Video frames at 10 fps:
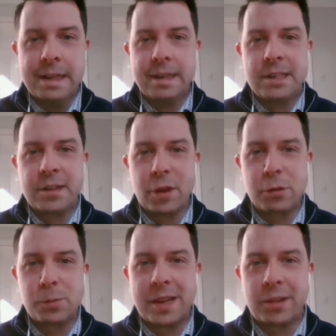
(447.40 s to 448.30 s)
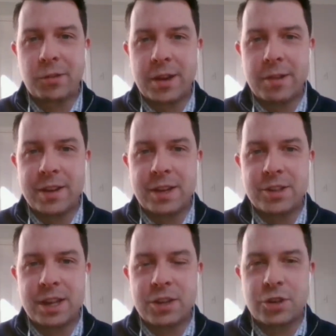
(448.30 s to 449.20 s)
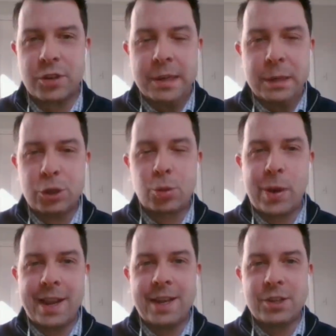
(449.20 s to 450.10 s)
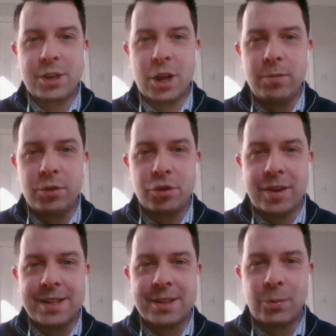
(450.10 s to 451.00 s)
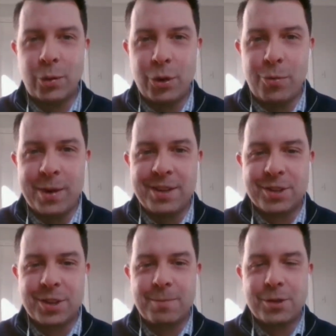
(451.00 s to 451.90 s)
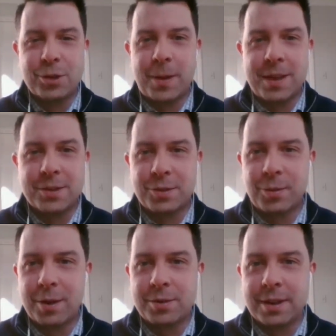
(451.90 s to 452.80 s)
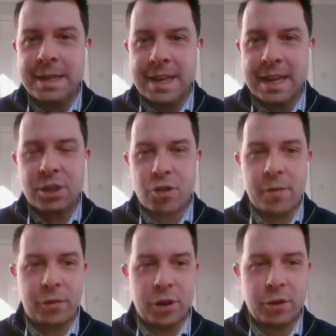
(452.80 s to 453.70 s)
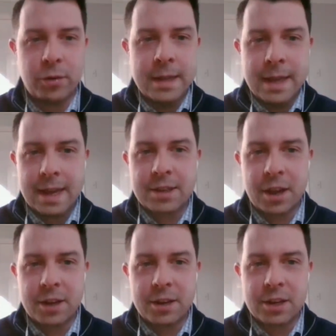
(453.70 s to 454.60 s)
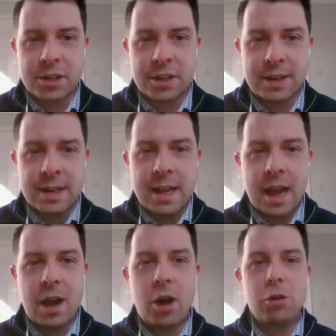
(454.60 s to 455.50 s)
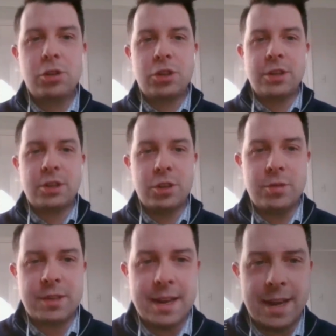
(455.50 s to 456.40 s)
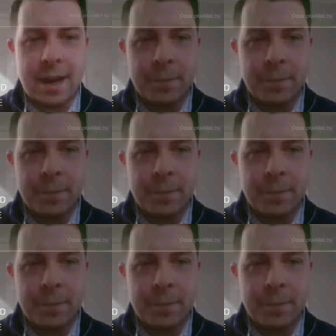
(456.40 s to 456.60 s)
least if those big three are in contention, swinging into the home straight, it will be some spectacle, won't it? That's the Triumph Hurdle. Done and dusted. On to the 210 now,